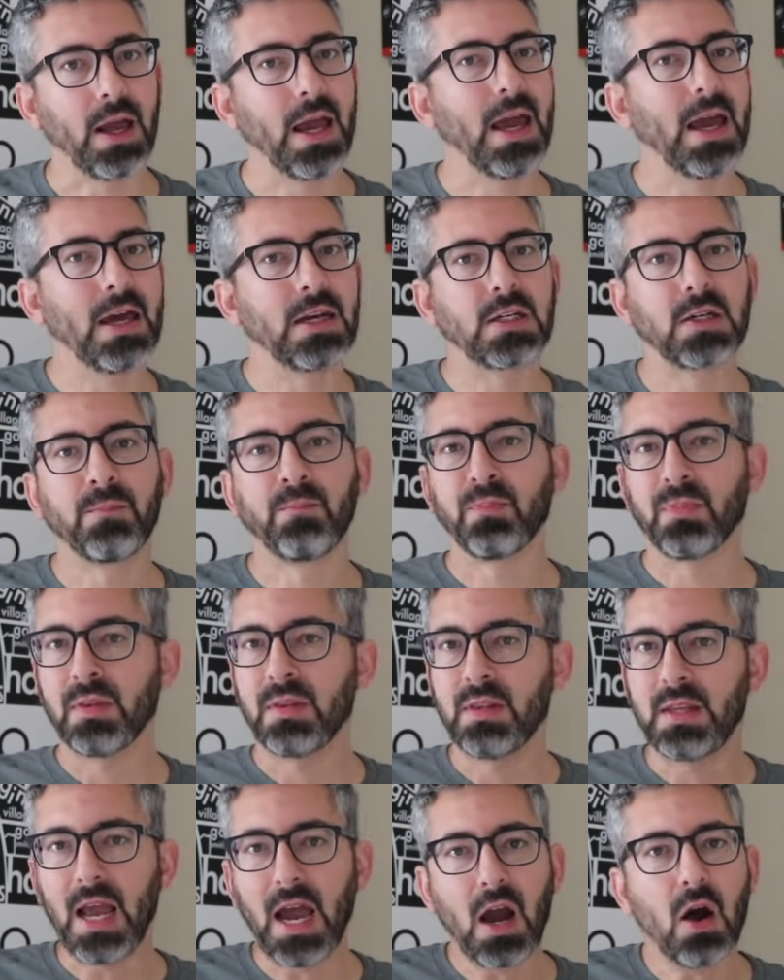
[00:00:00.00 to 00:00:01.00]
And
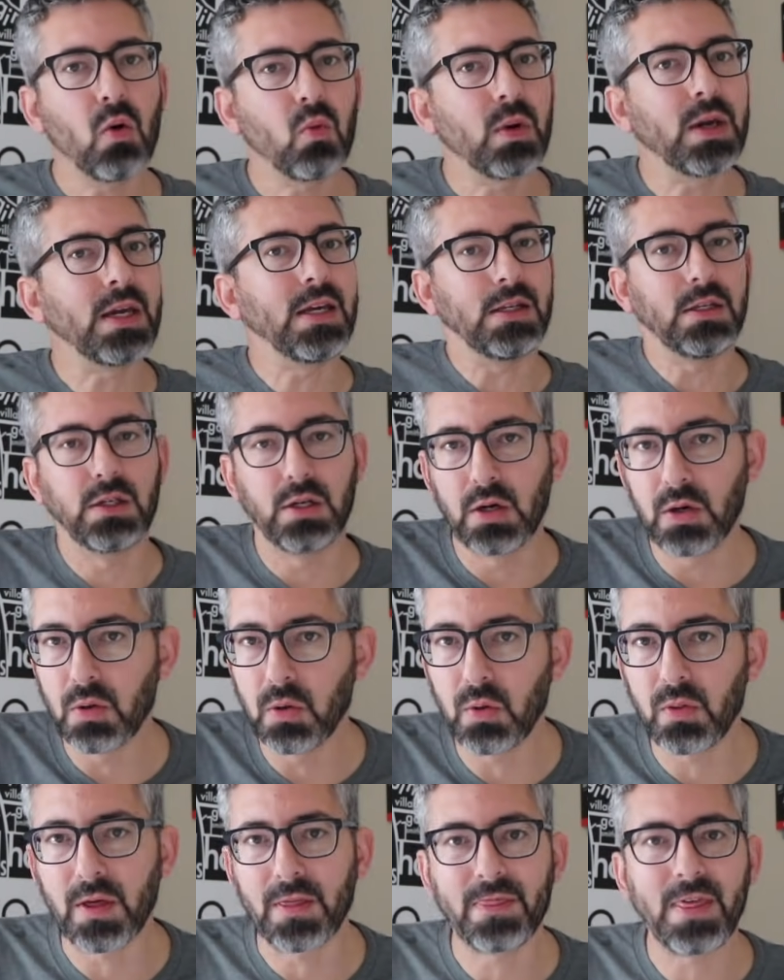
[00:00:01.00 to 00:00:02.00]
now we
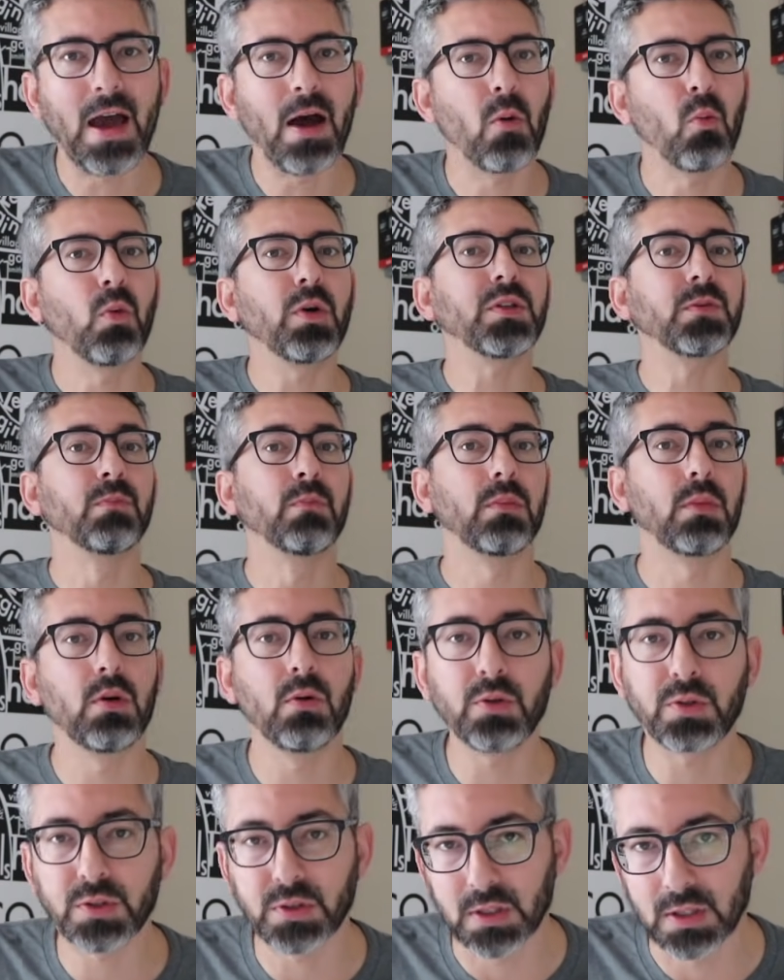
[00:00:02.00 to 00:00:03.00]
know that that was
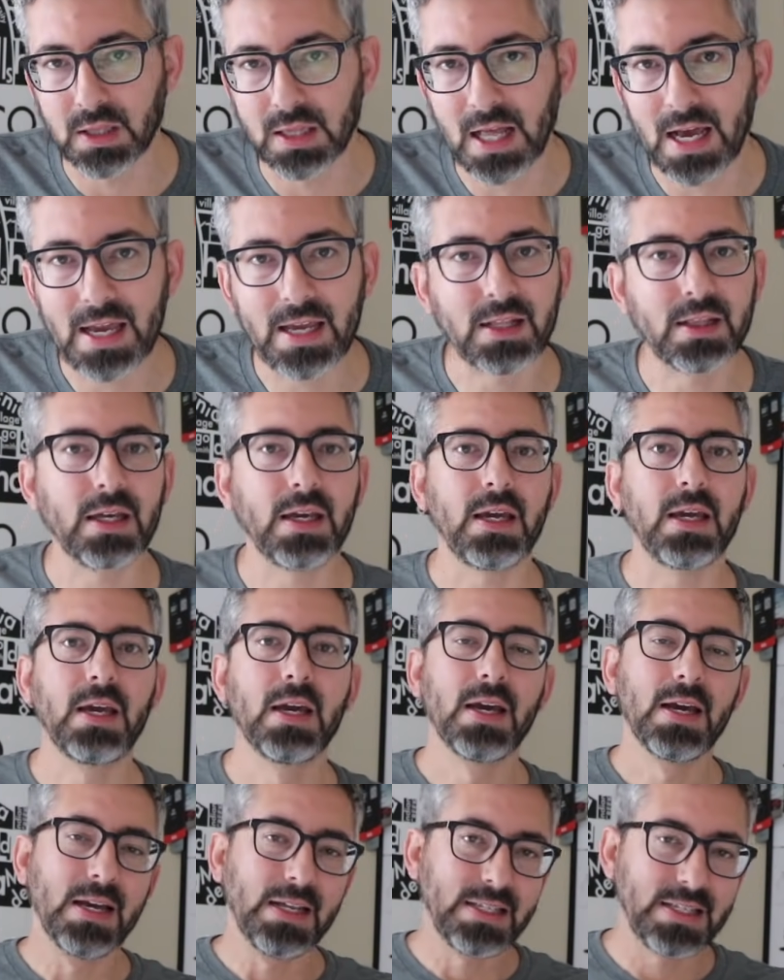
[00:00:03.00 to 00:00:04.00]
most likely
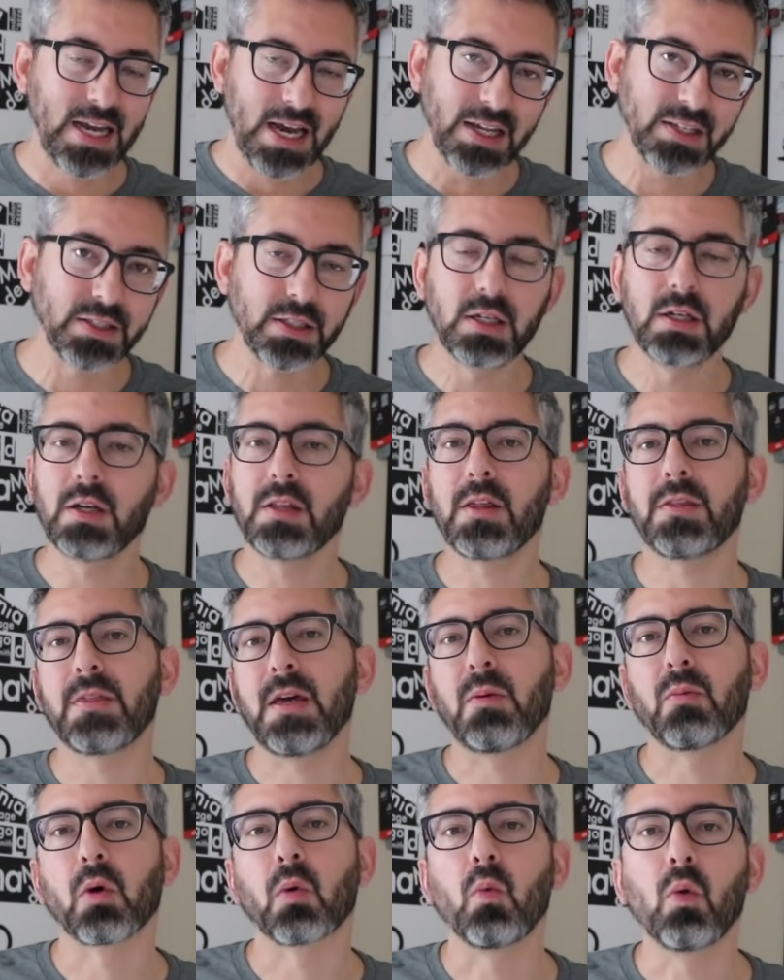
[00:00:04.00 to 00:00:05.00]
Tesla that
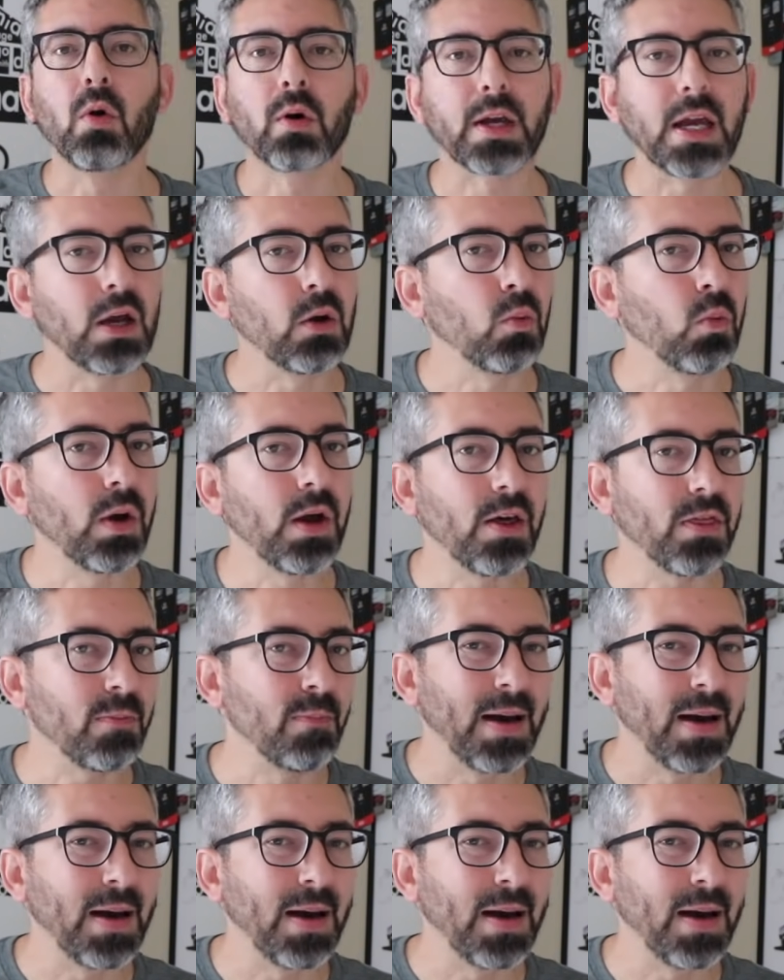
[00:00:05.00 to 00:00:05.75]
they were working with.